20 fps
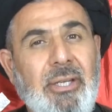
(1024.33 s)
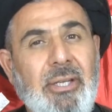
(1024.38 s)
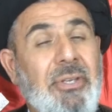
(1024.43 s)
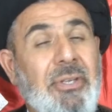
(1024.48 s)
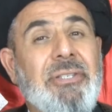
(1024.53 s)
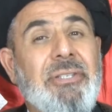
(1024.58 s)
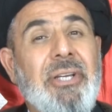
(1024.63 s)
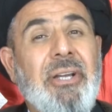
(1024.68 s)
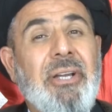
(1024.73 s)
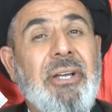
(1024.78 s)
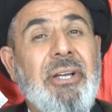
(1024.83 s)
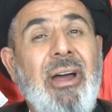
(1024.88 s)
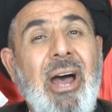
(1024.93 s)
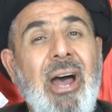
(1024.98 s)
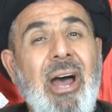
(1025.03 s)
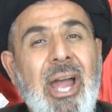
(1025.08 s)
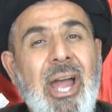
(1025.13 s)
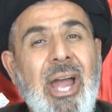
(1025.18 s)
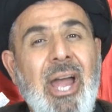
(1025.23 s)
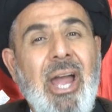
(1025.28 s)
This is a
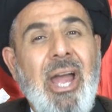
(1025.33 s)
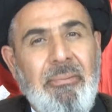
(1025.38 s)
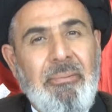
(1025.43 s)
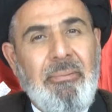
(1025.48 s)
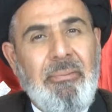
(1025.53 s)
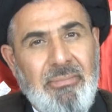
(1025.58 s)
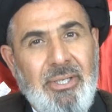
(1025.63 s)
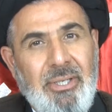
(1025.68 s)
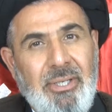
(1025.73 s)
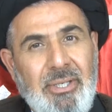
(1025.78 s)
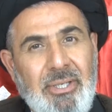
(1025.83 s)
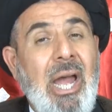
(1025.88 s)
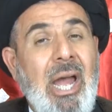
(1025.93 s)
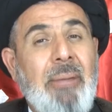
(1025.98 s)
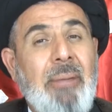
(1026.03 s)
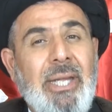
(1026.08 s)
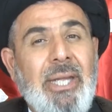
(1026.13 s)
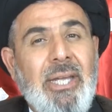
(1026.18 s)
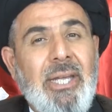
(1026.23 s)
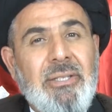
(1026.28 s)
crime. Crime
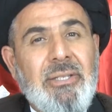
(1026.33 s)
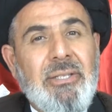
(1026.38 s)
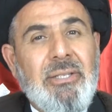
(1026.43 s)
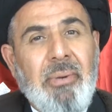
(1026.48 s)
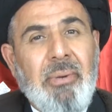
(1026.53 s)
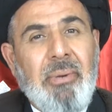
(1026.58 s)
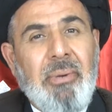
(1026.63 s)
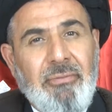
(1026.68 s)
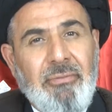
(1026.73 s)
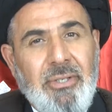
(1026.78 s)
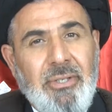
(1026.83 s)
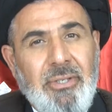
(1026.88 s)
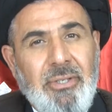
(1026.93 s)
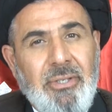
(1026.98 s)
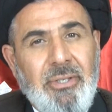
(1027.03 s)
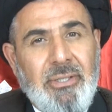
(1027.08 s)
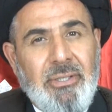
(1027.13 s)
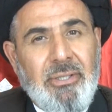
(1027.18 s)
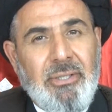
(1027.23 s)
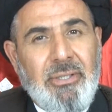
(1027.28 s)
against the
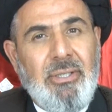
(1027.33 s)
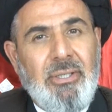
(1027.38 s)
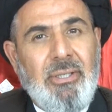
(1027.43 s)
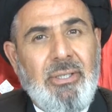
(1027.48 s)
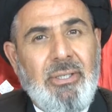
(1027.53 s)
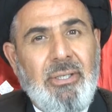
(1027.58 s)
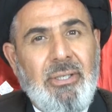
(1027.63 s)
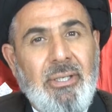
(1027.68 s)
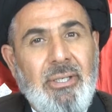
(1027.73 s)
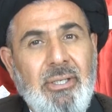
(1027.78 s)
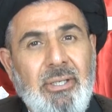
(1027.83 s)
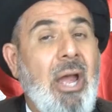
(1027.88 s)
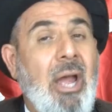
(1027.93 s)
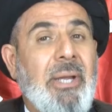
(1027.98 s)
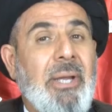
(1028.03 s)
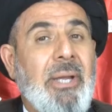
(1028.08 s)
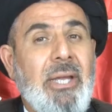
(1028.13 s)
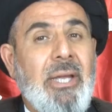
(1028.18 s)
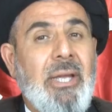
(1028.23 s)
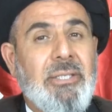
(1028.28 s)
Prophet. Crime
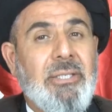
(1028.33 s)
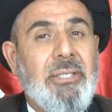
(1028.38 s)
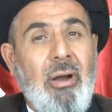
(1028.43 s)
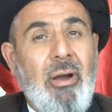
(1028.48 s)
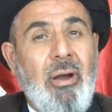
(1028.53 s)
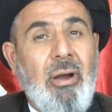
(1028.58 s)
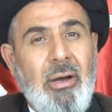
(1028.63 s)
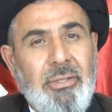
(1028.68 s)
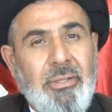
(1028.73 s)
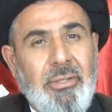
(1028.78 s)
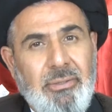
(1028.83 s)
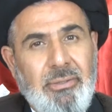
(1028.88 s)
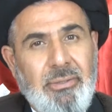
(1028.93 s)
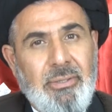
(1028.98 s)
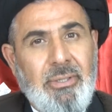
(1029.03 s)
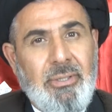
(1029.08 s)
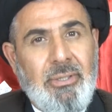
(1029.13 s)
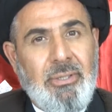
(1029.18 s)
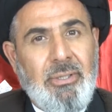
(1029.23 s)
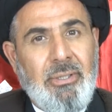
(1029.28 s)
against God.
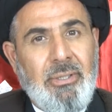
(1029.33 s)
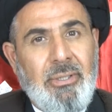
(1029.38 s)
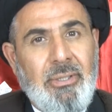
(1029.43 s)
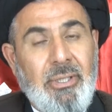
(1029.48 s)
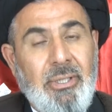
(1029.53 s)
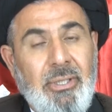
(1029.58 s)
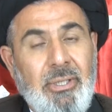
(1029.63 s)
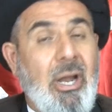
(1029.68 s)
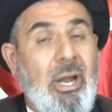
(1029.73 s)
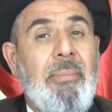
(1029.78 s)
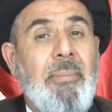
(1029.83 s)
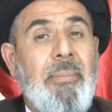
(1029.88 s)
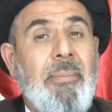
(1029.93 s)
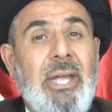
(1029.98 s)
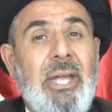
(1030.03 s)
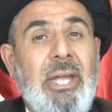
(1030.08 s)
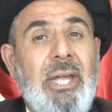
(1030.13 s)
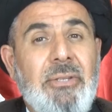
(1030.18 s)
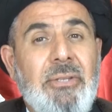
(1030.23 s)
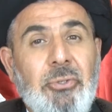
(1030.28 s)
Crime
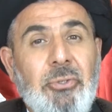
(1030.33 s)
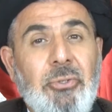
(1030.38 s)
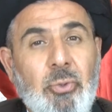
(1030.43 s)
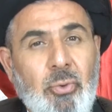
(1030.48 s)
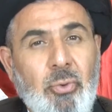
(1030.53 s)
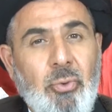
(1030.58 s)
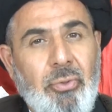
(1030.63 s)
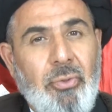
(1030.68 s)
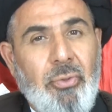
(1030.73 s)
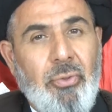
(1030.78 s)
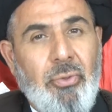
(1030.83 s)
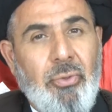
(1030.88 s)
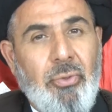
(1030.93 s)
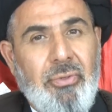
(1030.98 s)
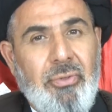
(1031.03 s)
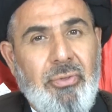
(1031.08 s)
against the truth.